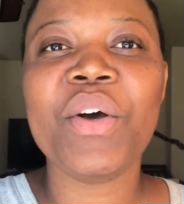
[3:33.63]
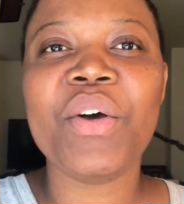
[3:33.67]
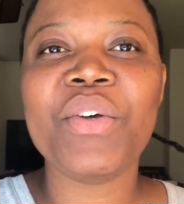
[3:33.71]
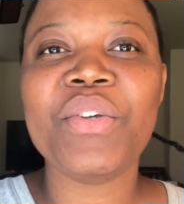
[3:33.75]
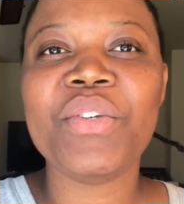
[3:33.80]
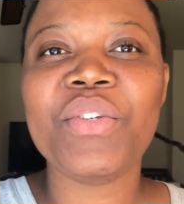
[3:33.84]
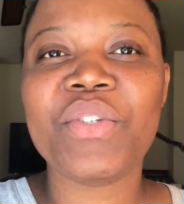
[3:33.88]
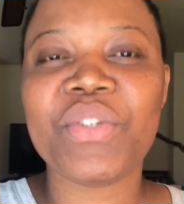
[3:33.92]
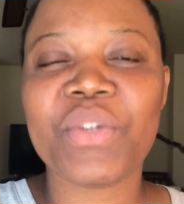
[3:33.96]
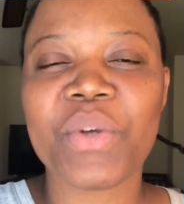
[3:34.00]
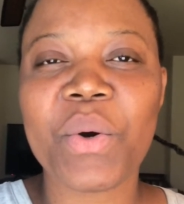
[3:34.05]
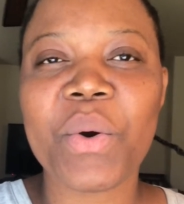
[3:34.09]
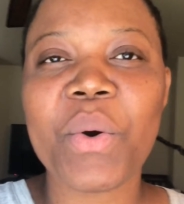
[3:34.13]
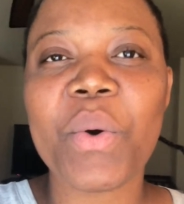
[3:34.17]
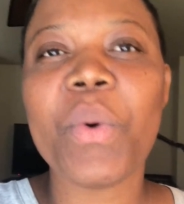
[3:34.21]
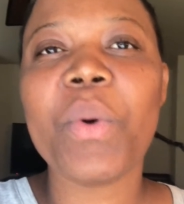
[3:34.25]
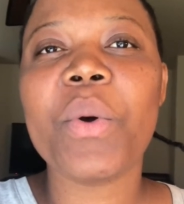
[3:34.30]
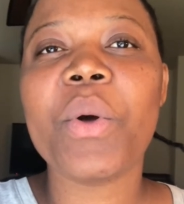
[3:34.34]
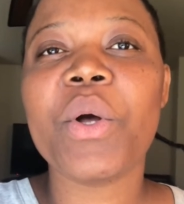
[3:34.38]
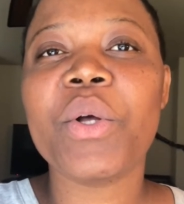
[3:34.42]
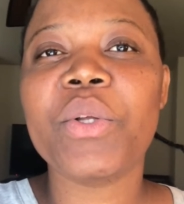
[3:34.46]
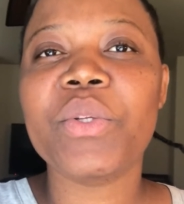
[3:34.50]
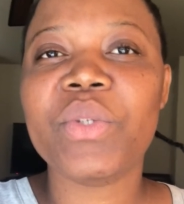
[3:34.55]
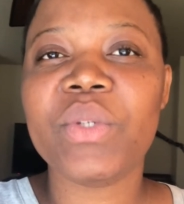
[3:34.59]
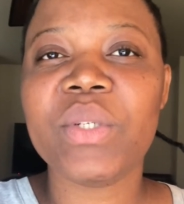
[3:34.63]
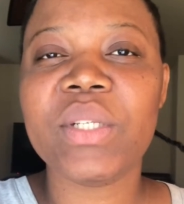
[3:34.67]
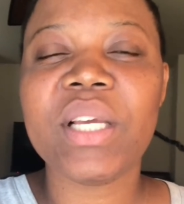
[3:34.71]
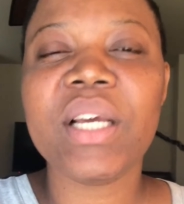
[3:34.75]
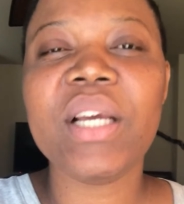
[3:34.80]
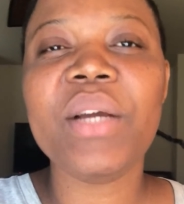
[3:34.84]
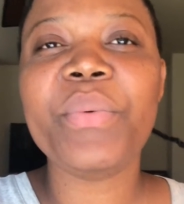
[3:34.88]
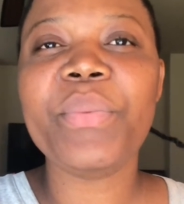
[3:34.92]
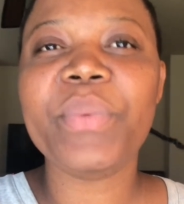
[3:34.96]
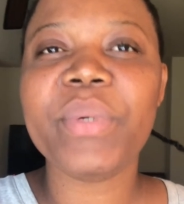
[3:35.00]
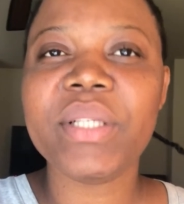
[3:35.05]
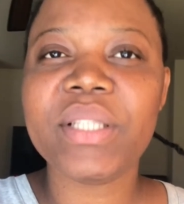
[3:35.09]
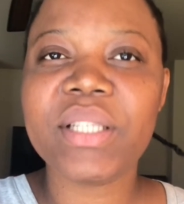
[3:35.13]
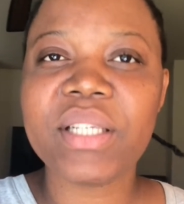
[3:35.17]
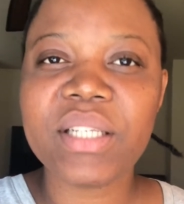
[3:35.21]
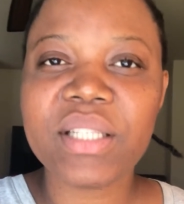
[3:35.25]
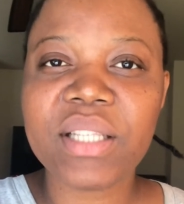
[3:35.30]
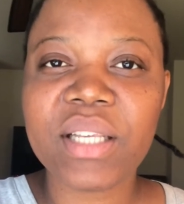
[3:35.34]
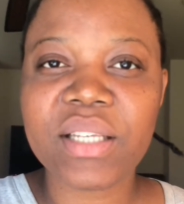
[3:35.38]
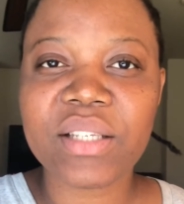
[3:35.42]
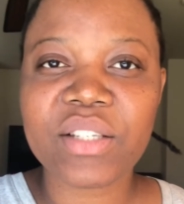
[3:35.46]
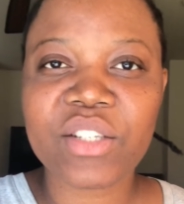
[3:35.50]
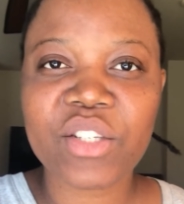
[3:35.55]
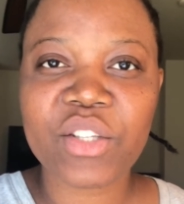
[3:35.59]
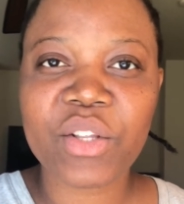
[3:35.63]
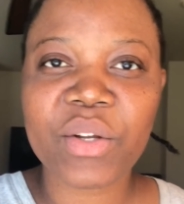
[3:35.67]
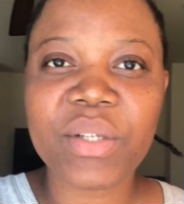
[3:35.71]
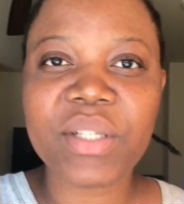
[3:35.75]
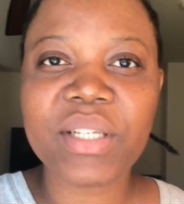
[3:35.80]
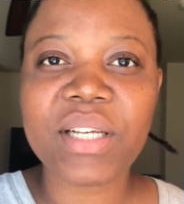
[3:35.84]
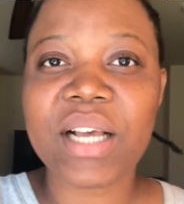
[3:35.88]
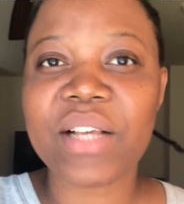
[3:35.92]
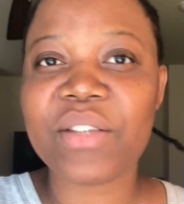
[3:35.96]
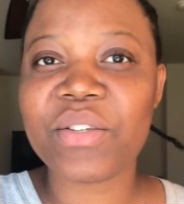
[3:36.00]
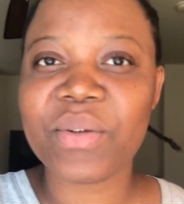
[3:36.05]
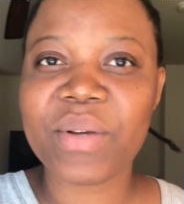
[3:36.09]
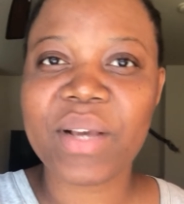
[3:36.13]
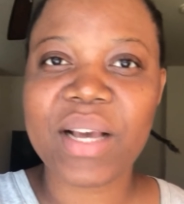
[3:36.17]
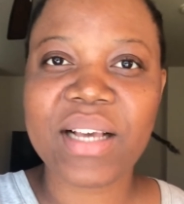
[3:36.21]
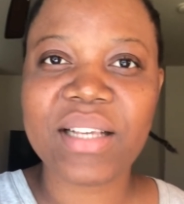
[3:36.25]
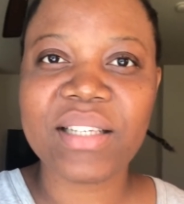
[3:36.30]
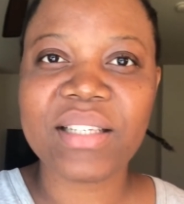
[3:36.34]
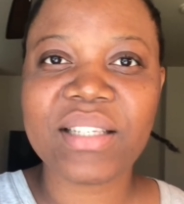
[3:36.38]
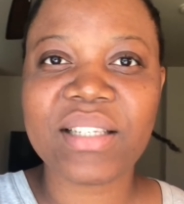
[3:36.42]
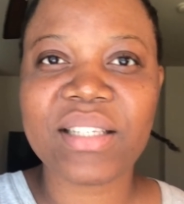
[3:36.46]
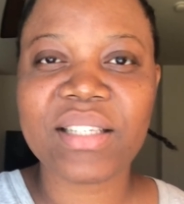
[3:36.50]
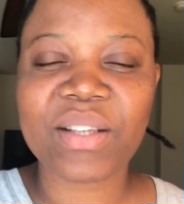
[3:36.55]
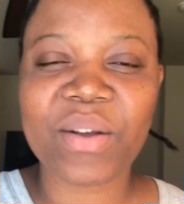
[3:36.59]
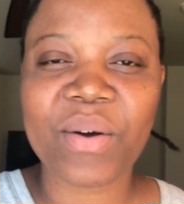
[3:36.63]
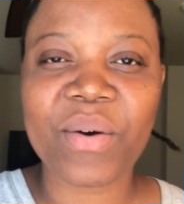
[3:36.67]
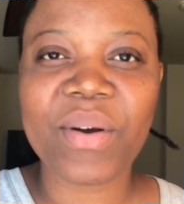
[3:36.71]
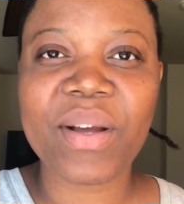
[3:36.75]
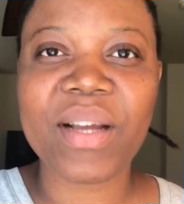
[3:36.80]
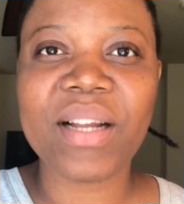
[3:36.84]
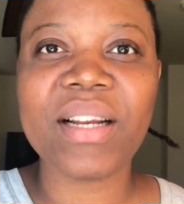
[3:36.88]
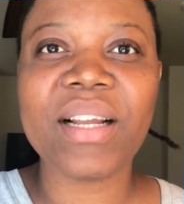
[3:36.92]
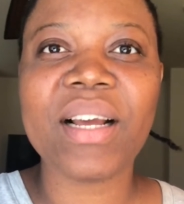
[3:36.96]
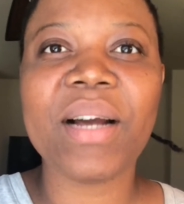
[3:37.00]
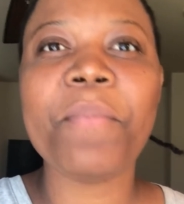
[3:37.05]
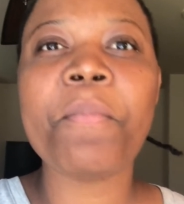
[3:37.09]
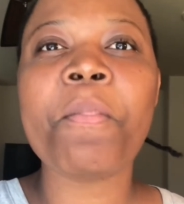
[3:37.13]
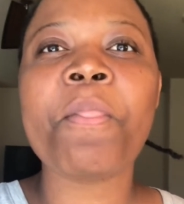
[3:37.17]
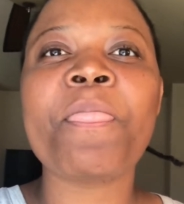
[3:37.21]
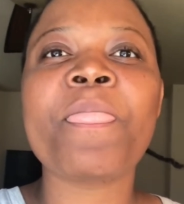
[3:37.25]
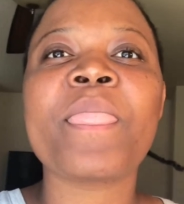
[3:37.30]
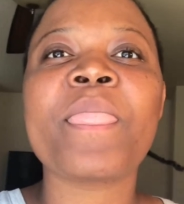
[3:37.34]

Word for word: So today we did study as you guys saw earlier